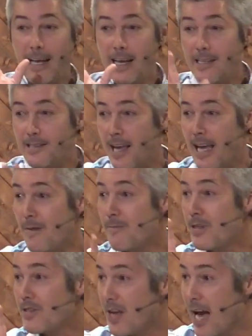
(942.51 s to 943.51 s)

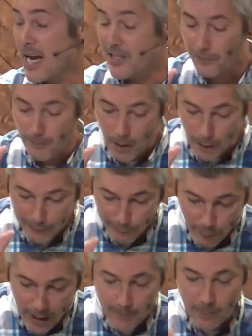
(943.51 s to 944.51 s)
same size from our
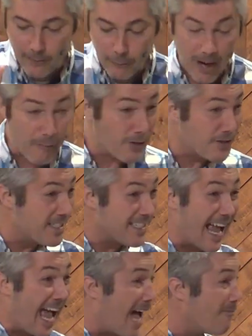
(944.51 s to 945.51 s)
frame of reference. It's
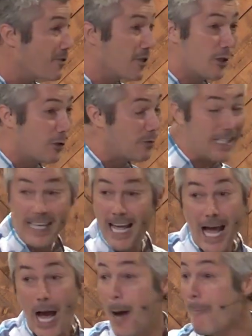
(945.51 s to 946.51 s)
absolutely
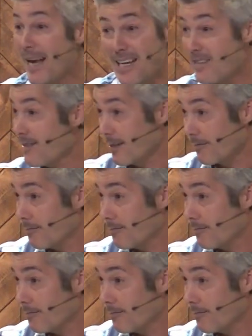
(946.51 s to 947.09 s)
amazing.